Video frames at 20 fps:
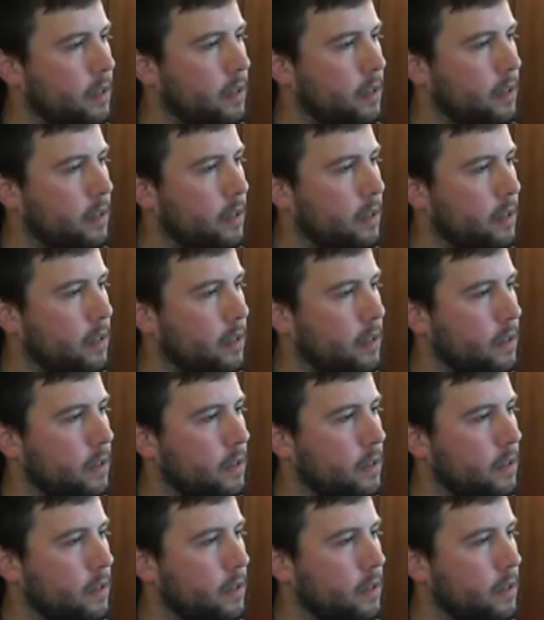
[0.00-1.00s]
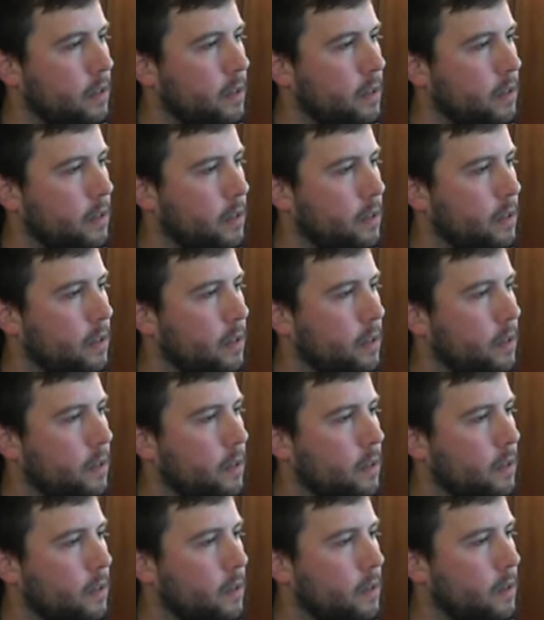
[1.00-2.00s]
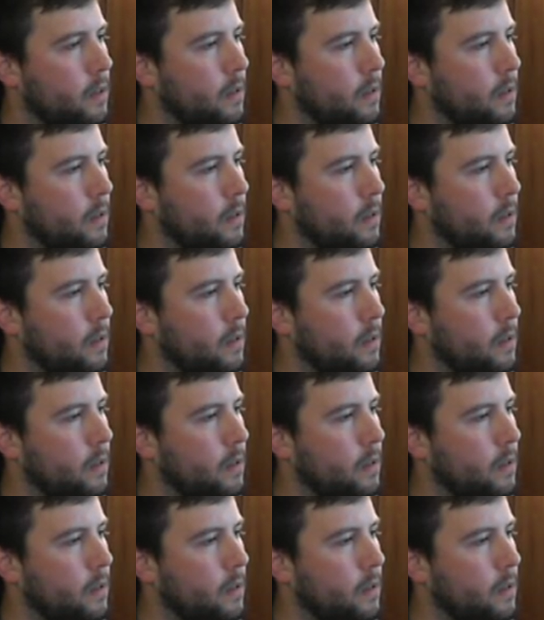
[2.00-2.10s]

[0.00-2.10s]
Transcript: This person isn't speaking.